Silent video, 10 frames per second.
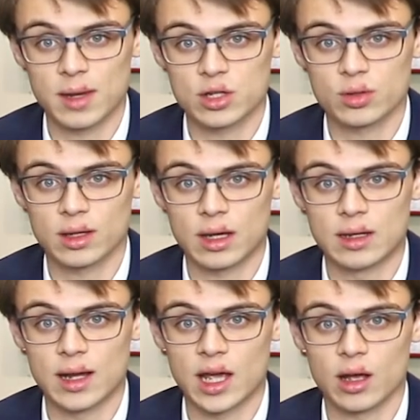majoring
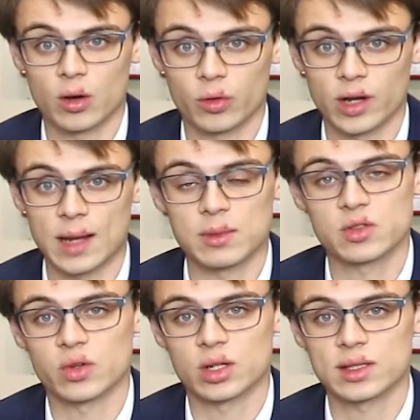in Earth and
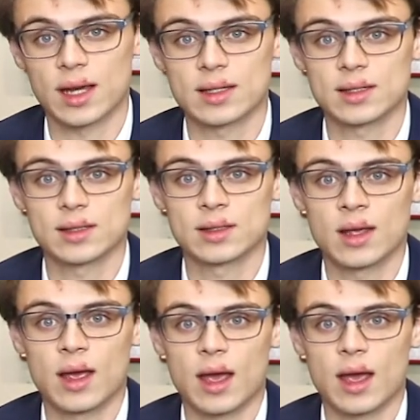Atmospheric Sciences